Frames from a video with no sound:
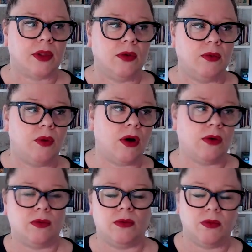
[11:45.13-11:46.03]

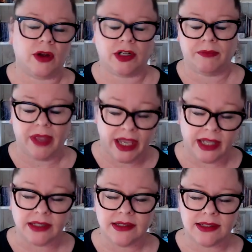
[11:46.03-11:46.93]
what it
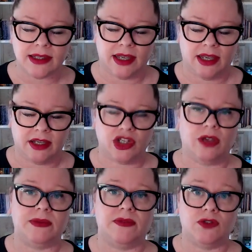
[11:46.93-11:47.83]
means in
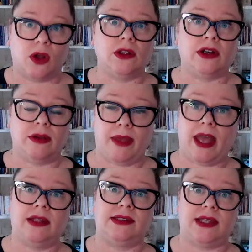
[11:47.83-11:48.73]
terms of dollar
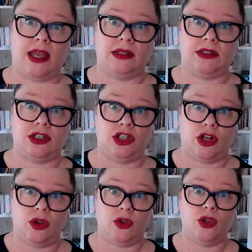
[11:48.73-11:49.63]
amounts and
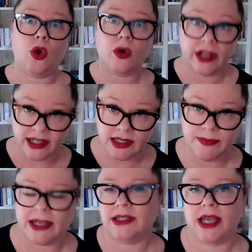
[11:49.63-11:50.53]
your
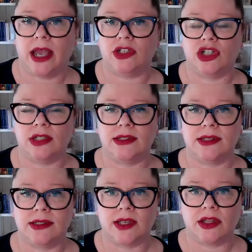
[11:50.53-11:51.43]
expectations,
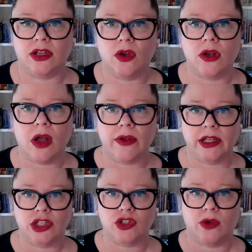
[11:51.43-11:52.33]
so that you're going
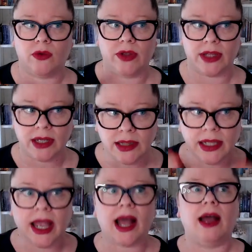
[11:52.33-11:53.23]
into it with a
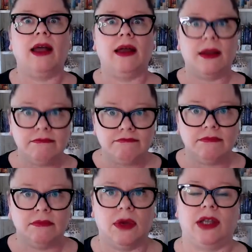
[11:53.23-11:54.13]
clear
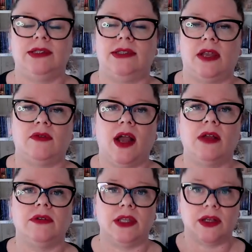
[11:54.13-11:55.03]
mindset, right?
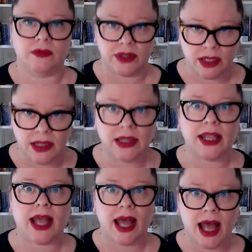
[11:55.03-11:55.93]
With a
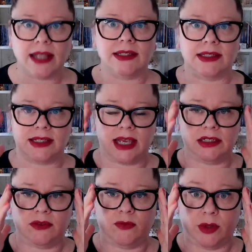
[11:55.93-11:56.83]
clear
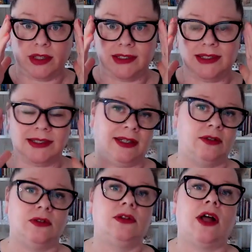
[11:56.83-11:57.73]
understanding of what this is going to
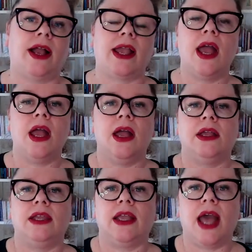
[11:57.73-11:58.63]
look like.
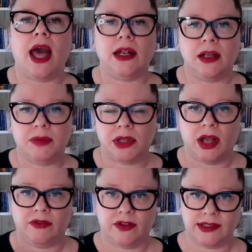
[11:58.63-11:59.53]
You can't apply for a